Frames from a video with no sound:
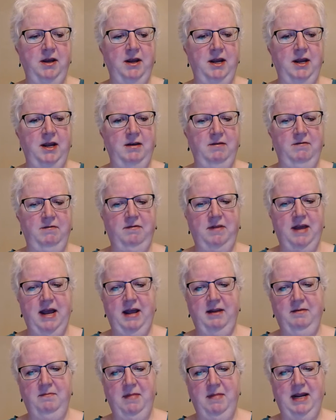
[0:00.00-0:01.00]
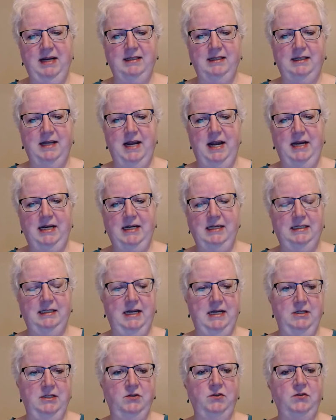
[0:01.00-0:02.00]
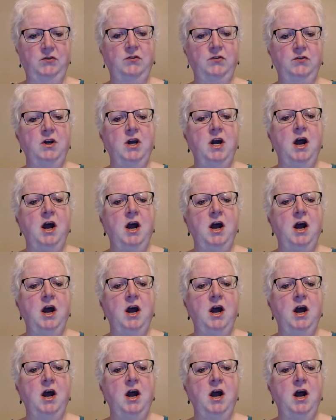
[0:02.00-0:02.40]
if that makes any sense.